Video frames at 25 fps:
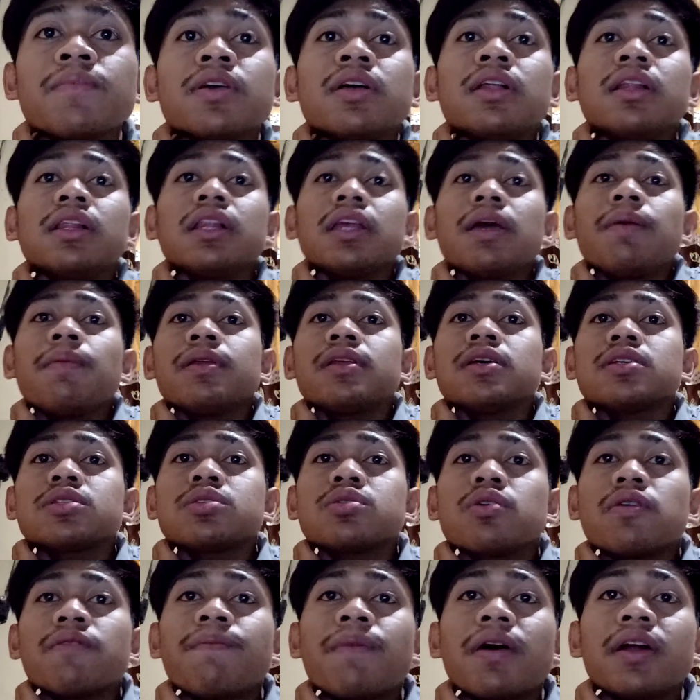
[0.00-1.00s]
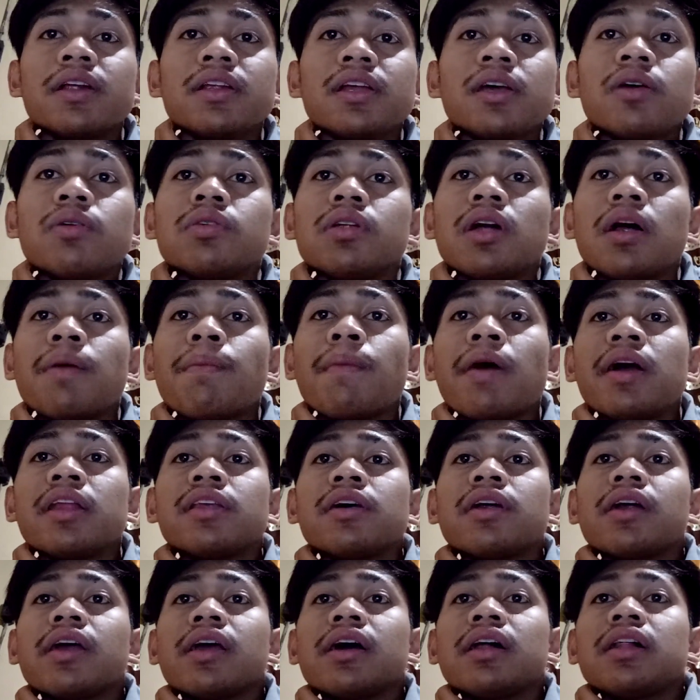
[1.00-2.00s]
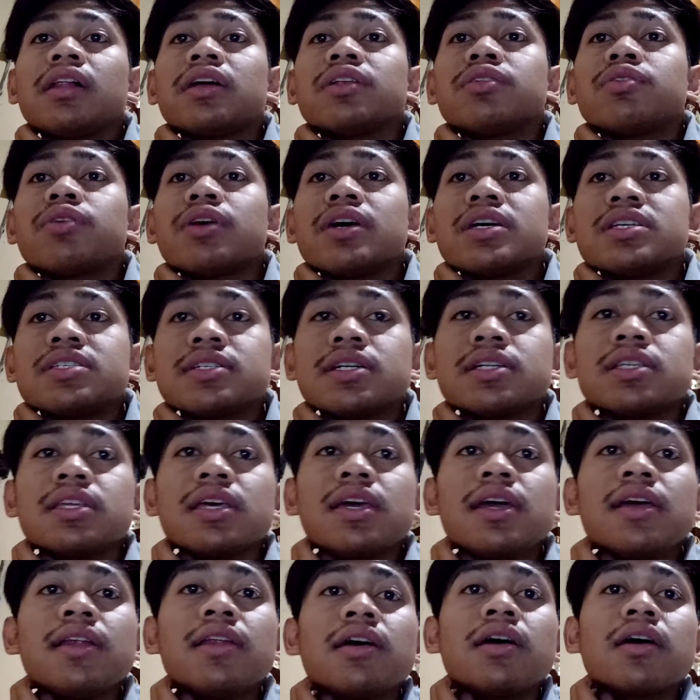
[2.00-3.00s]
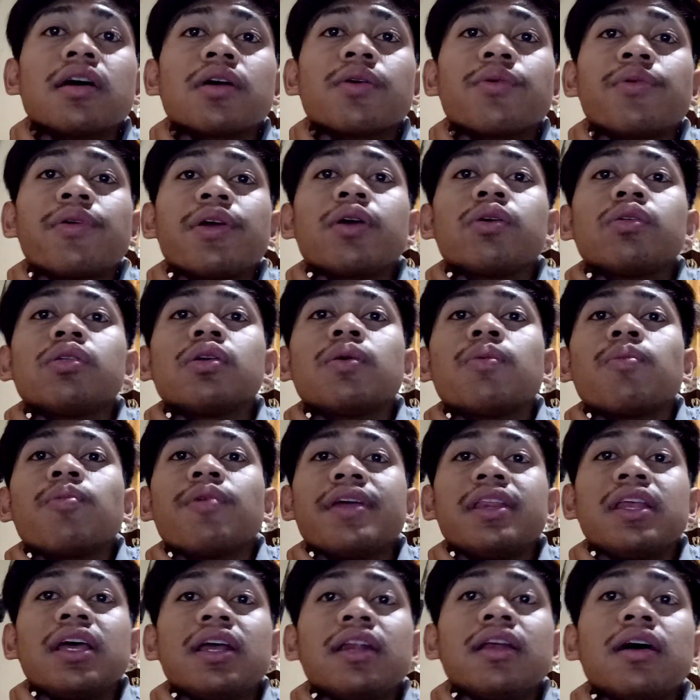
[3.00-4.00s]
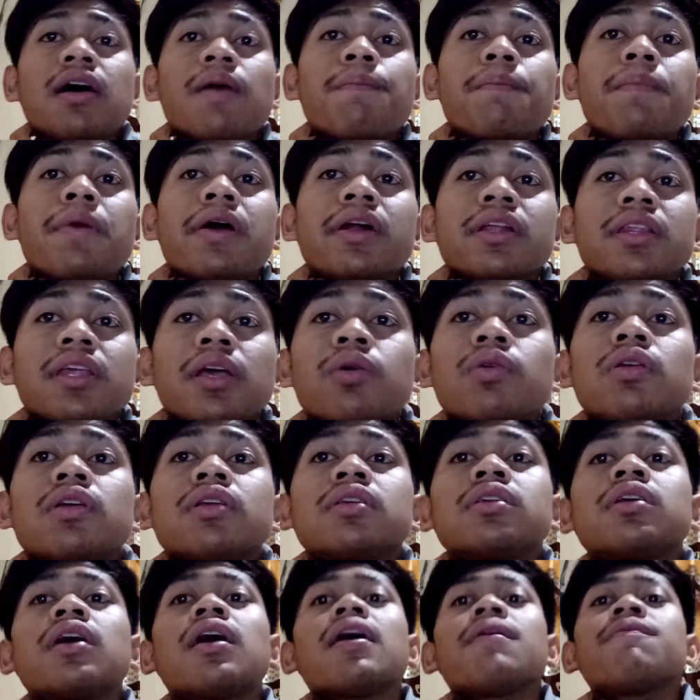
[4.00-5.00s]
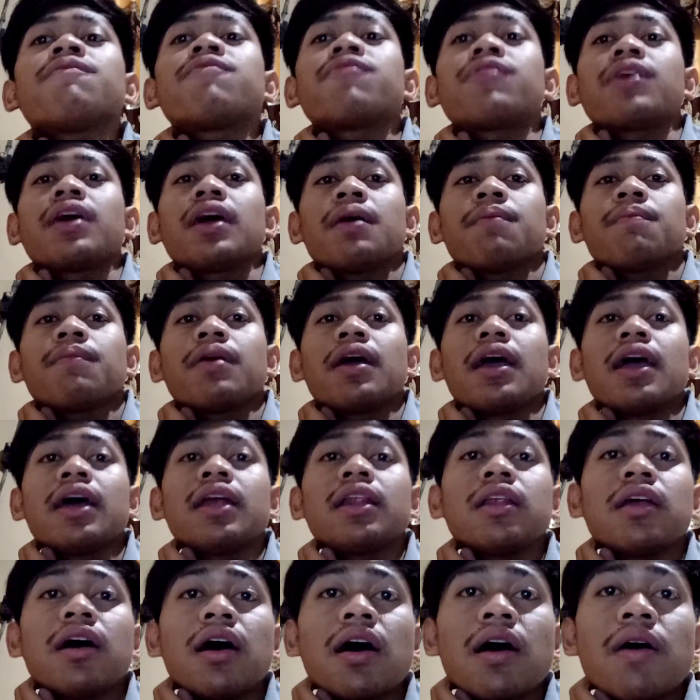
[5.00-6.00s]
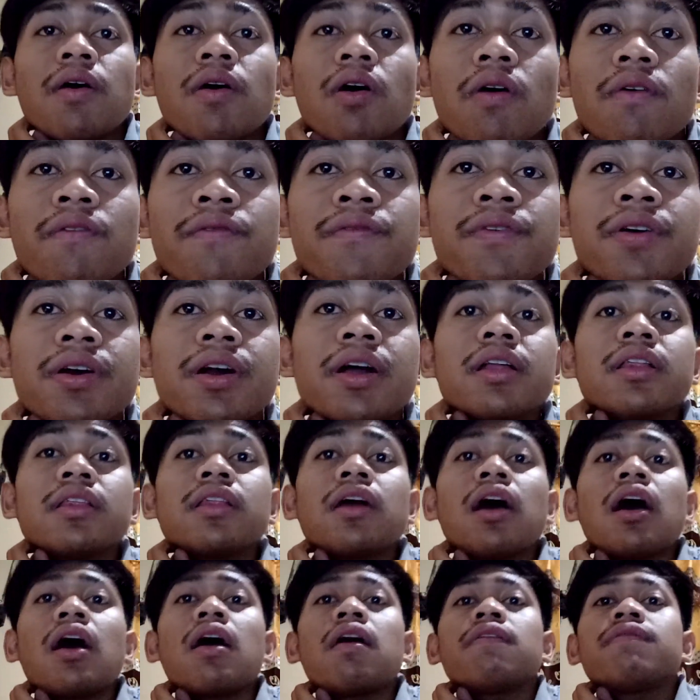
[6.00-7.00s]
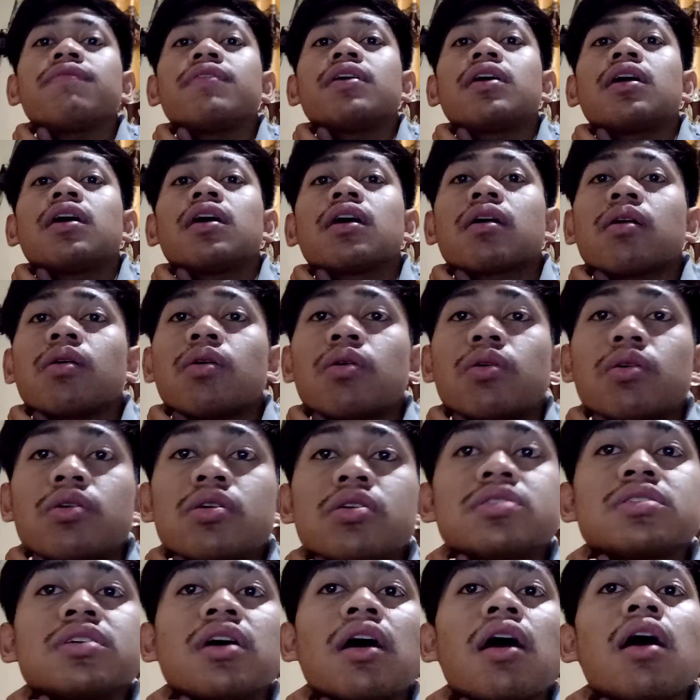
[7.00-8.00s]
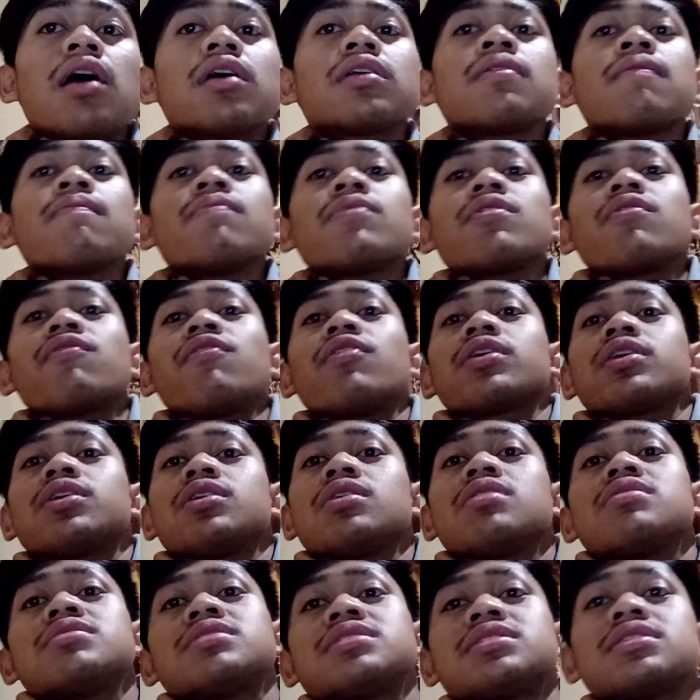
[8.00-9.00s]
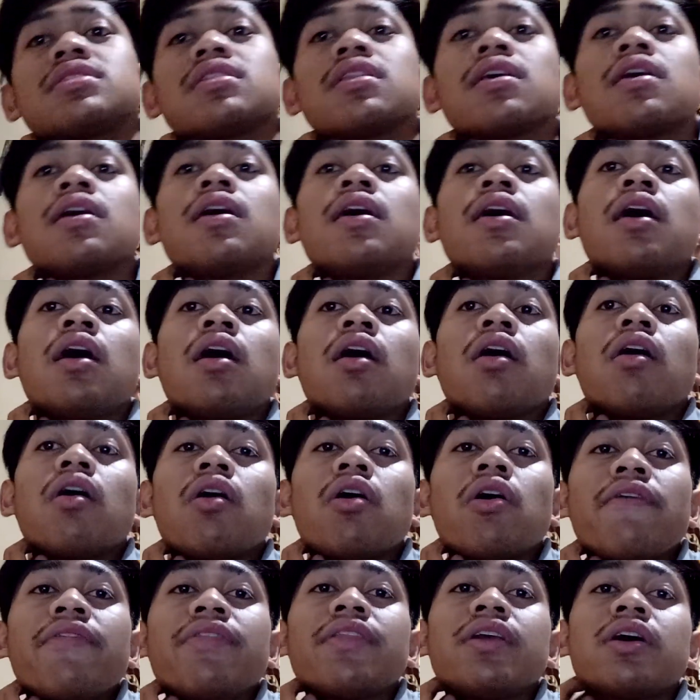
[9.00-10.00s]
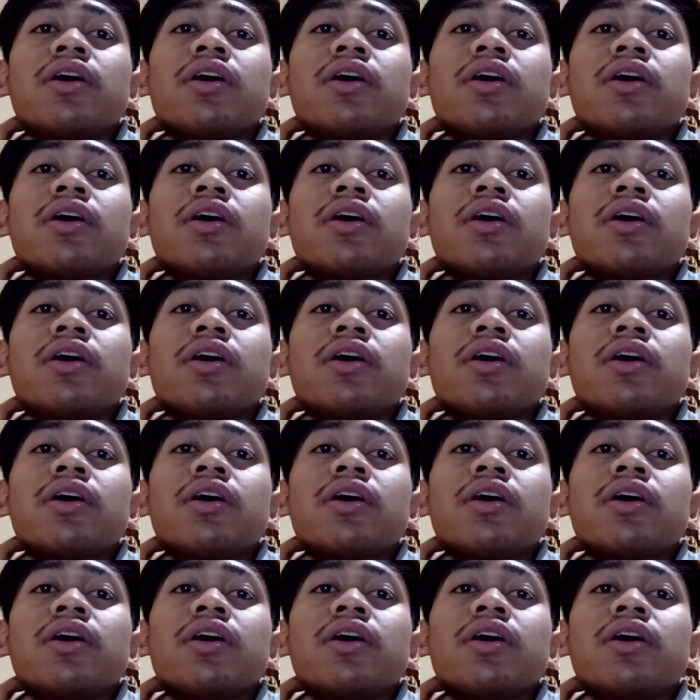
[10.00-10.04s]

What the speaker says: limited to particular material addressed in a curriculum within a particular time frame and are offered after a course has focused on the